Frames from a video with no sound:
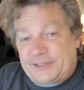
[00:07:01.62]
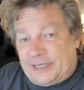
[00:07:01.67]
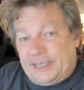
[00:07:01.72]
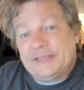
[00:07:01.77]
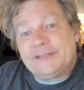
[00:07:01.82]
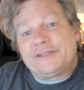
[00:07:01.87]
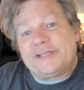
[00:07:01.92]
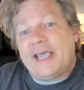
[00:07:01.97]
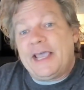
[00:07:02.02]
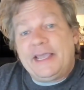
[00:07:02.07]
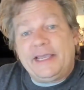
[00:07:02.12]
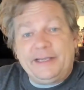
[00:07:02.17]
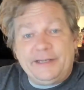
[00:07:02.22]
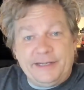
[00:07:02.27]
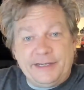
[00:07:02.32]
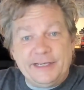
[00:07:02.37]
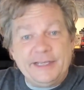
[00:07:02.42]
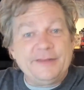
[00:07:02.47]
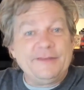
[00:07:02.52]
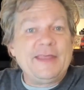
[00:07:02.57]
contained
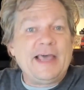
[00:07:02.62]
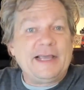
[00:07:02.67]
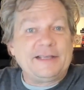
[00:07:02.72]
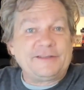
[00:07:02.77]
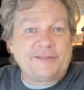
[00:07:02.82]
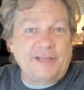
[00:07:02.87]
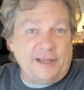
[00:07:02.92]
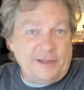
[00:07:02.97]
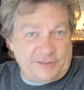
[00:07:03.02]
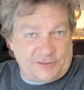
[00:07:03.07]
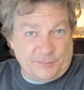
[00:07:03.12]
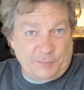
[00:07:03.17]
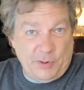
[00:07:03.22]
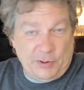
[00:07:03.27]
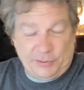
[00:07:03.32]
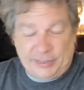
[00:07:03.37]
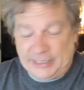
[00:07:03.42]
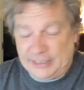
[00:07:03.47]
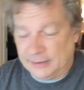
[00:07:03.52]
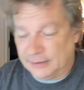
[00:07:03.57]
in that
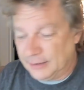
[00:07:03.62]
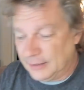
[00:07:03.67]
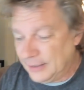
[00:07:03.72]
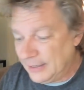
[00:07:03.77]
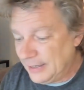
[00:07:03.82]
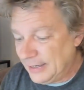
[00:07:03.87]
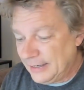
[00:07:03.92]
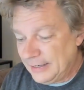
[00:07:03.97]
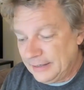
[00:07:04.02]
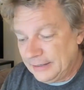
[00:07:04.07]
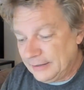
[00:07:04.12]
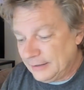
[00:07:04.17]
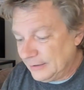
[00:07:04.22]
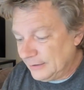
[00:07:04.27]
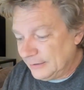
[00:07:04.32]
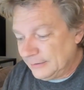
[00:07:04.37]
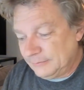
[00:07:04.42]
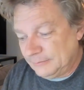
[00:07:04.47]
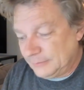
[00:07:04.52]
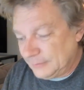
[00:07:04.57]
testimony?
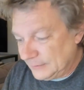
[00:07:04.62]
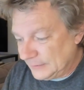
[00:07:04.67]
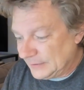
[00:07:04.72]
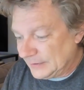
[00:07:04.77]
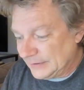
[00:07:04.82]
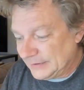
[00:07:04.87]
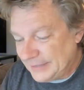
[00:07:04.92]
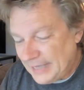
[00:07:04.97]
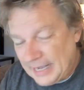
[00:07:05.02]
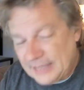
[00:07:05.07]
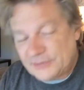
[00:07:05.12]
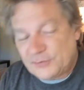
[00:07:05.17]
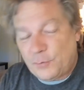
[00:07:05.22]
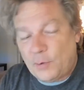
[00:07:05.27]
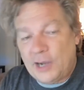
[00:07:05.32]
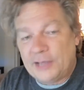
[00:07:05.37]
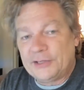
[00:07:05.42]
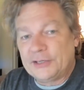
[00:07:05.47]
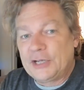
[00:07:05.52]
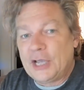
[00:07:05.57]
That's
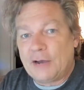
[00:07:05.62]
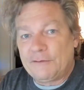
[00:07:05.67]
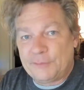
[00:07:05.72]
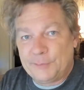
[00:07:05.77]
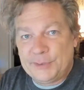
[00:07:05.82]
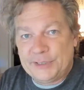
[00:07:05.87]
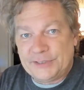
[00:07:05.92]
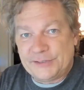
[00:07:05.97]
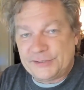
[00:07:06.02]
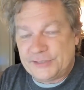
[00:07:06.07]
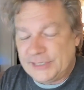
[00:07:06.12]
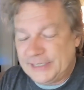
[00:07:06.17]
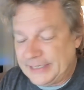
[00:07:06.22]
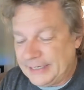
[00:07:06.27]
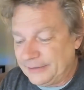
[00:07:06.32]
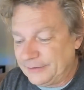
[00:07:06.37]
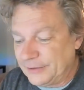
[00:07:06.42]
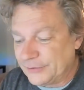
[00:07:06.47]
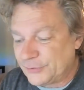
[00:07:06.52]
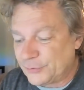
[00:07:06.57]
why the government is
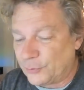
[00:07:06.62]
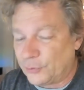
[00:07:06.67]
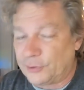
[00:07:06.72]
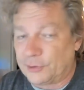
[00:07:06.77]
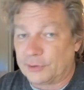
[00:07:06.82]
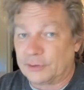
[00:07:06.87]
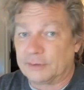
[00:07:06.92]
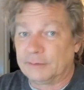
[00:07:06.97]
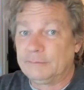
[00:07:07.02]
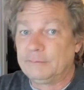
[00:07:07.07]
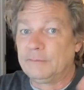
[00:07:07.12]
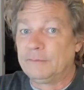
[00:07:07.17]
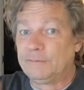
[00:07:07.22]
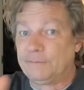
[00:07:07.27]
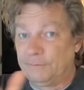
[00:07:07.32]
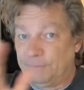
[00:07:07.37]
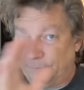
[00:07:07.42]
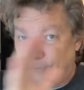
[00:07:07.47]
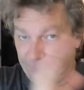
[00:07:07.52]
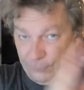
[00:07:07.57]
seeking this order.
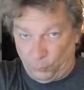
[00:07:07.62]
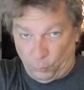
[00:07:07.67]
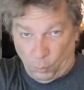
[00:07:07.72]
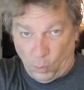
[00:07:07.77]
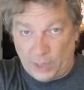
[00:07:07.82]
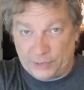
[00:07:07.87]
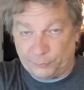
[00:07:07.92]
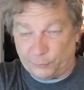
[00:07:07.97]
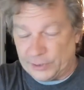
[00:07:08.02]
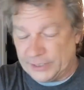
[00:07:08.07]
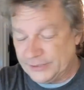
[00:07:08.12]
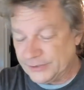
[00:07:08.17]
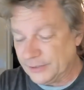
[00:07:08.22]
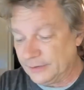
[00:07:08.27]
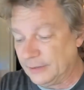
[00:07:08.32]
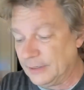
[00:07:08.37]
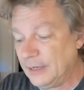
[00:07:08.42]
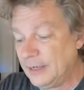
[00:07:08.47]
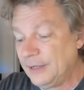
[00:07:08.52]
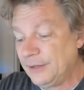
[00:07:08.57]
One
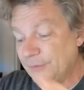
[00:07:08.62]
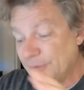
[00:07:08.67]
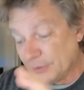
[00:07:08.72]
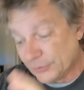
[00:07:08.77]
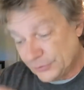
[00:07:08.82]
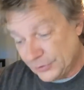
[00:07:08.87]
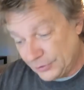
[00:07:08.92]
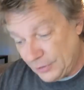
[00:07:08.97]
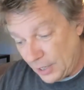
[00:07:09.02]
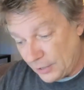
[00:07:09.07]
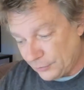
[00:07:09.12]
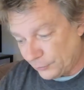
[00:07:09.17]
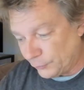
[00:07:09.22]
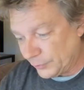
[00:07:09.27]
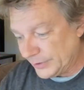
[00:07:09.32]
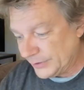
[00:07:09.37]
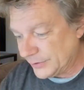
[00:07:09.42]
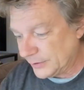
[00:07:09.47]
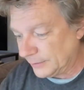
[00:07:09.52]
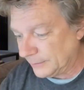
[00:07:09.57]
reason. There's another
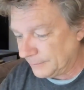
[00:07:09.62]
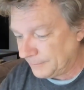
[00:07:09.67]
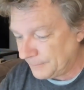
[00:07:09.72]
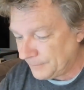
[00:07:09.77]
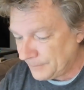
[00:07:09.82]
reason